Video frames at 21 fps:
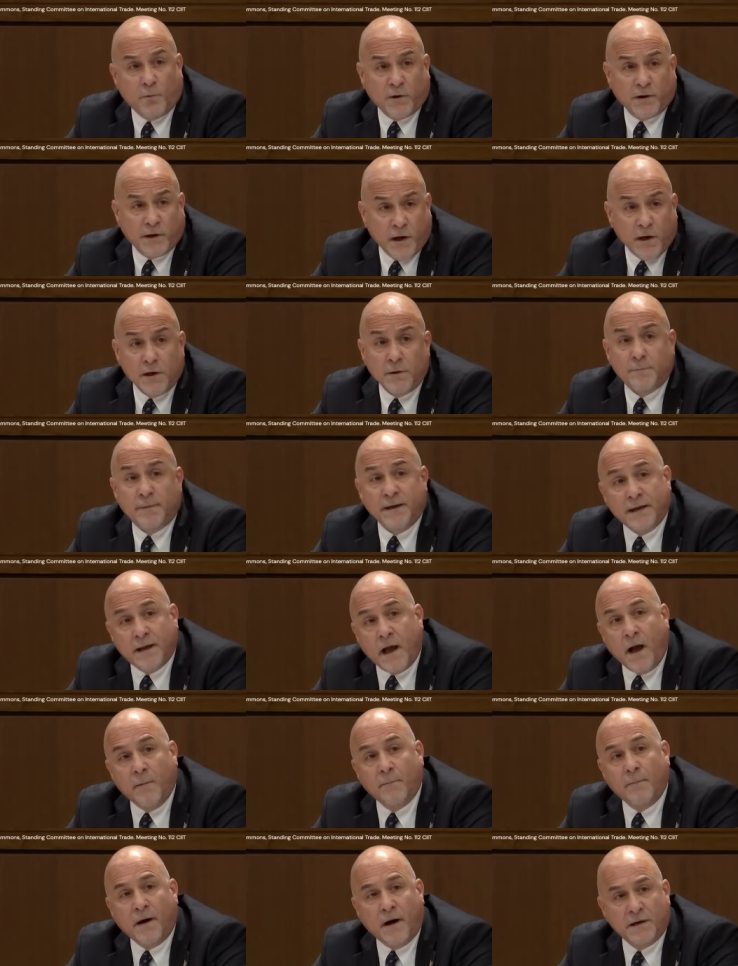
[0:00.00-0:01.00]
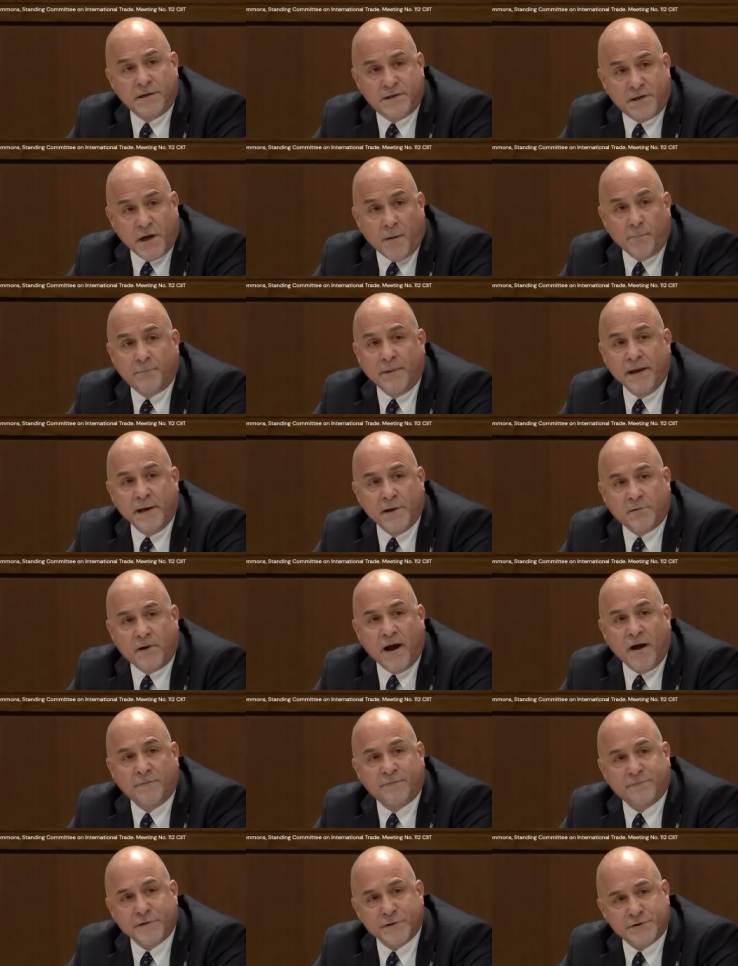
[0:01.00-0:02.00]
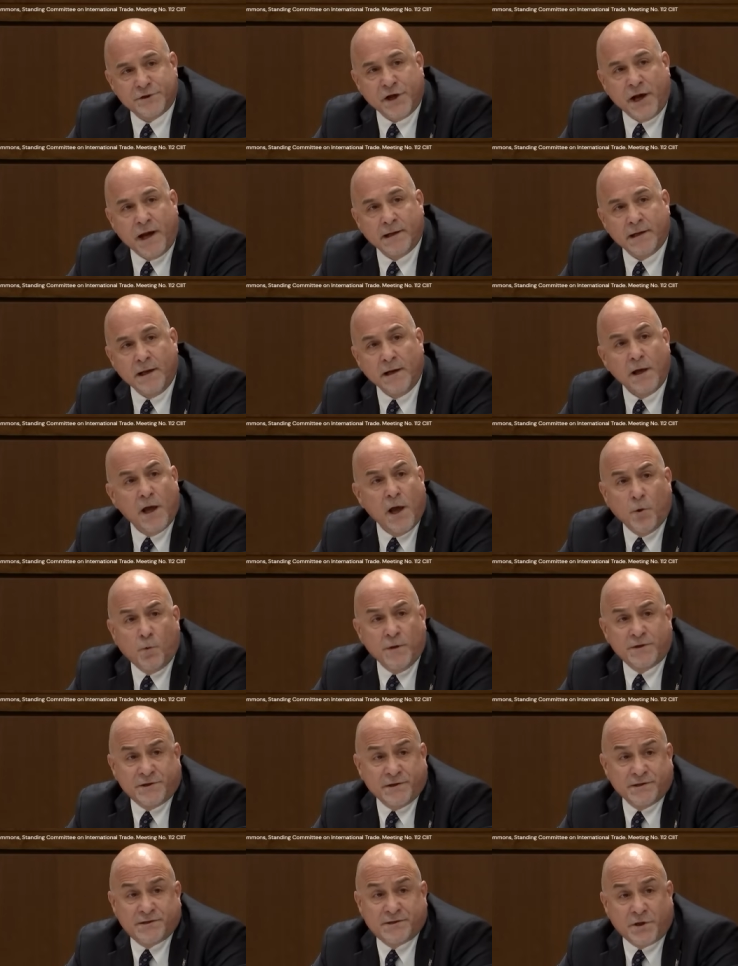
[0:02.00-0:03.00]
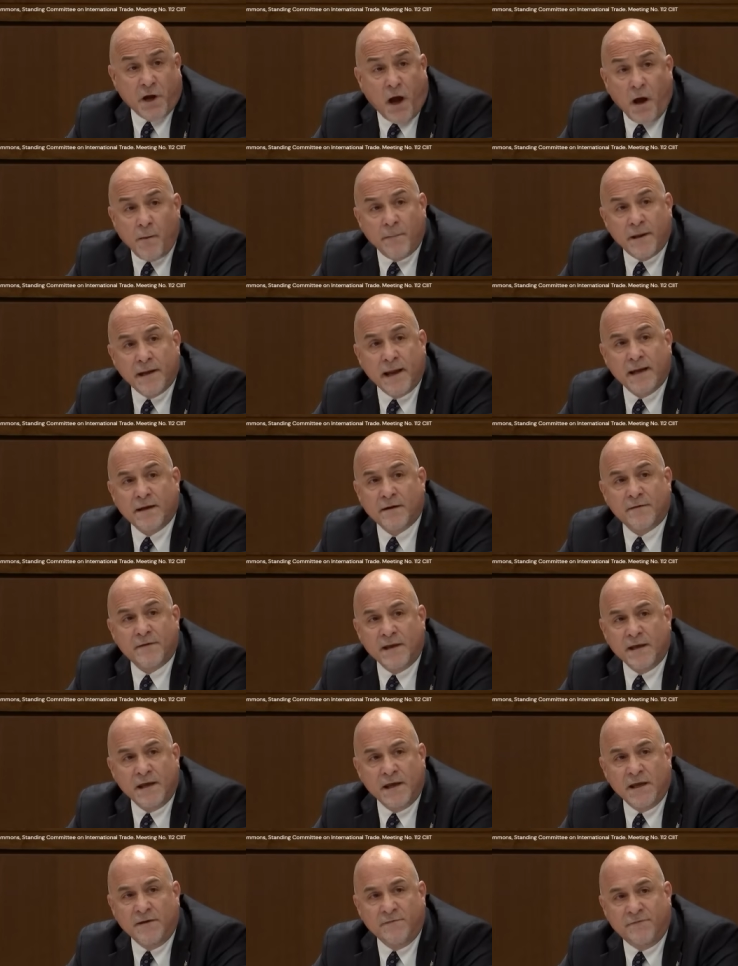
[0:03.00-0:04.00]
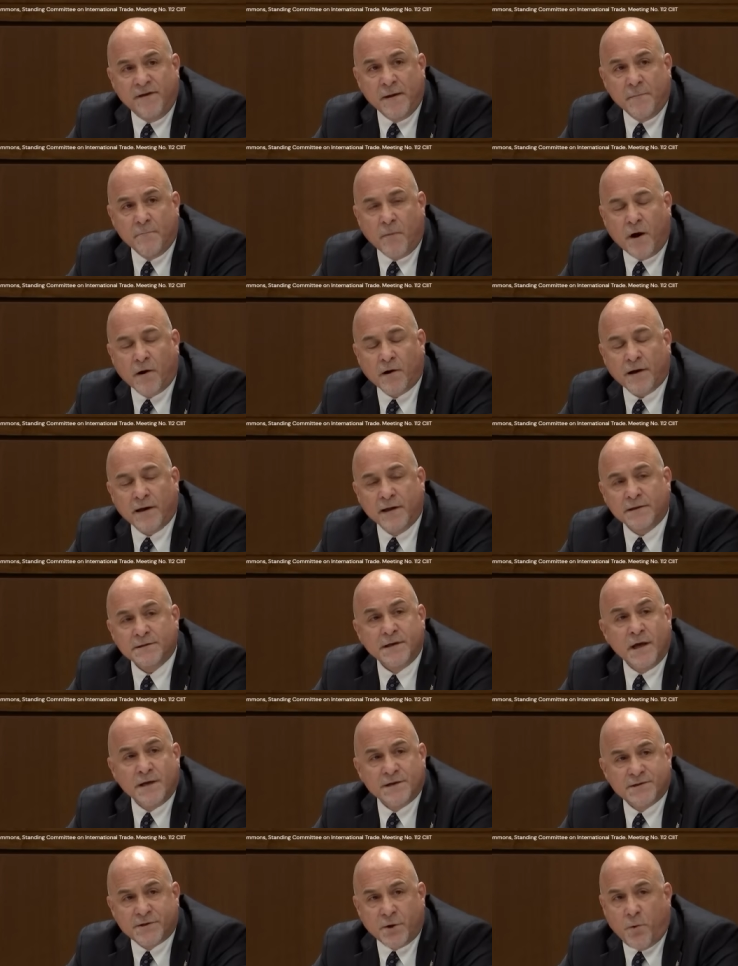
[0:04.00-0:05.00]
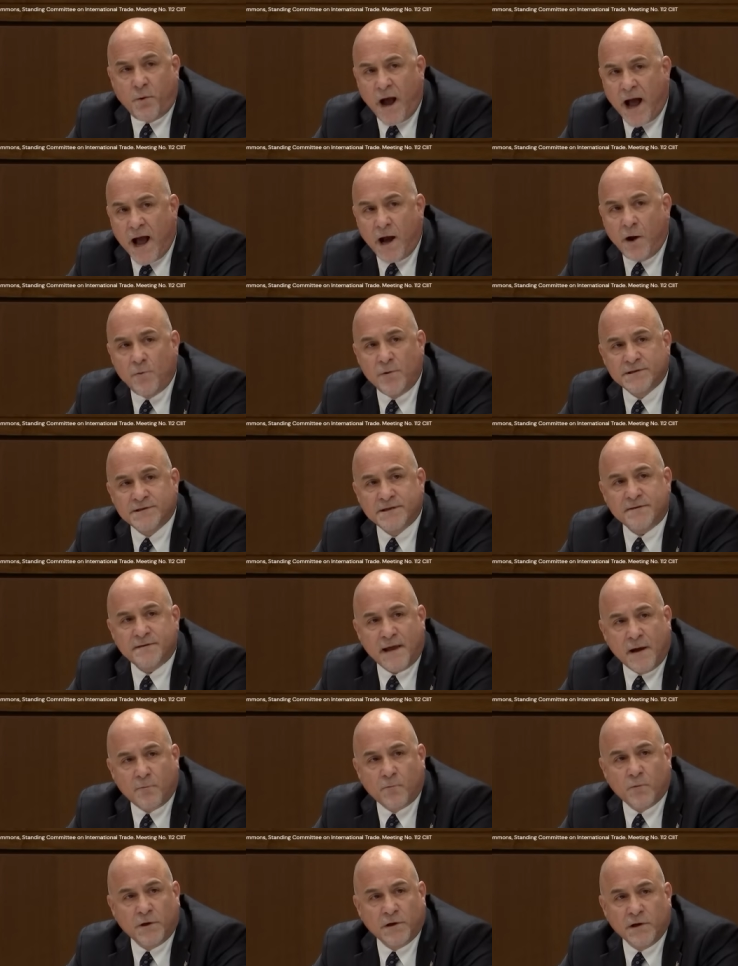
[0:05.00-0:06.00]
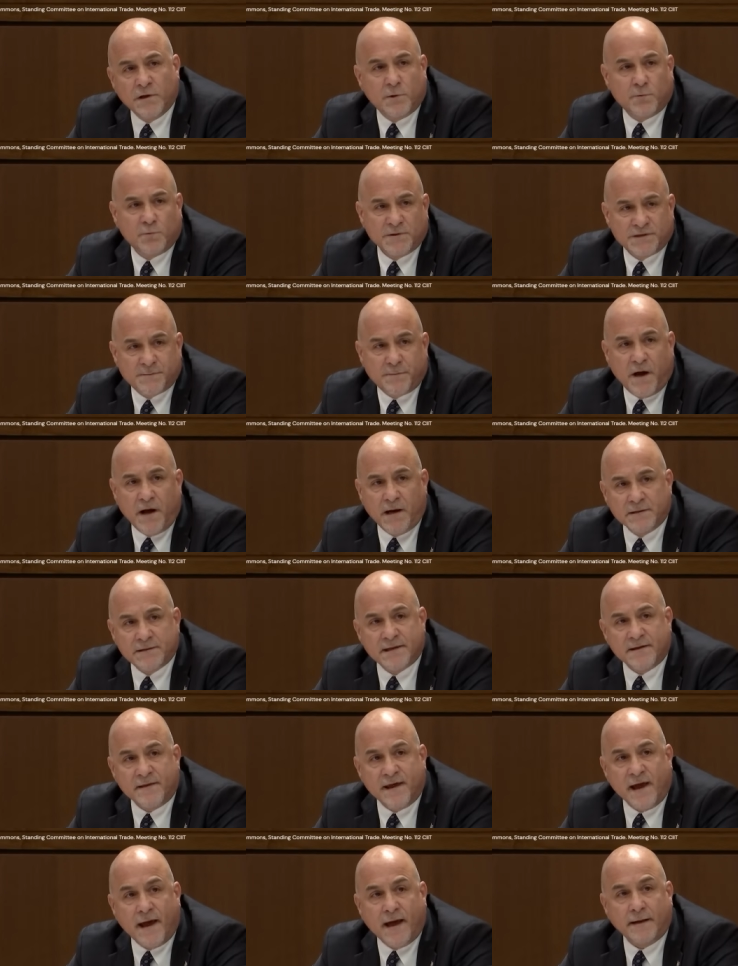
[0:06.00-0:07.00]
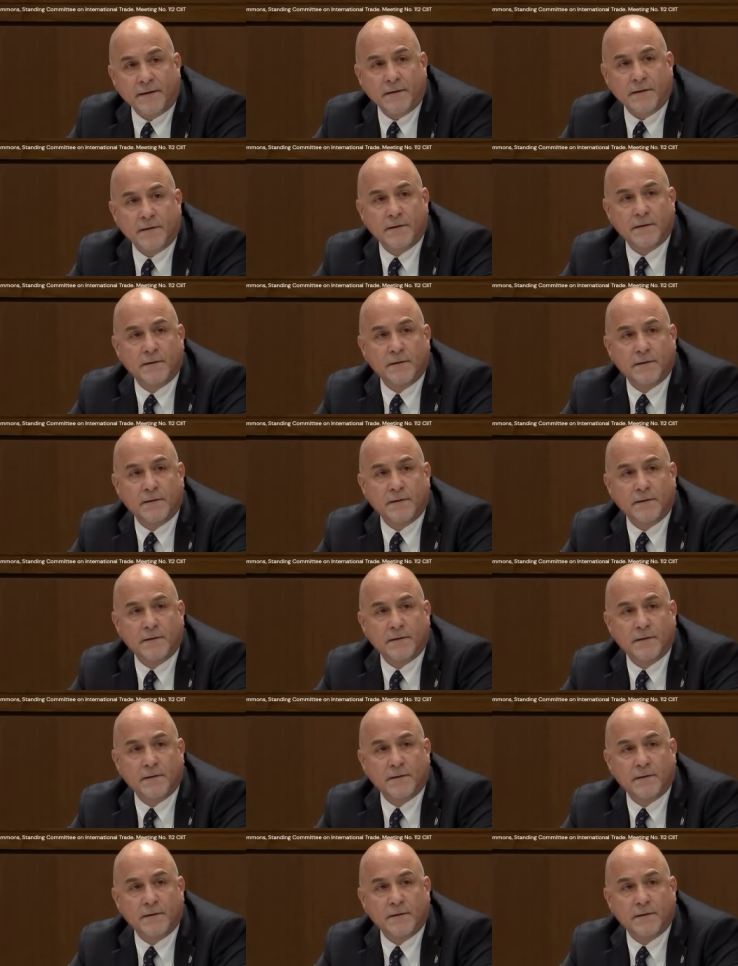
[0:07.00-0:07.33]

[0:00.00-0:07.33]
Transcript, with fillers: We're going to become a dumping ground for China, which has dominated the E V market. So how is it that we're going to respond to that?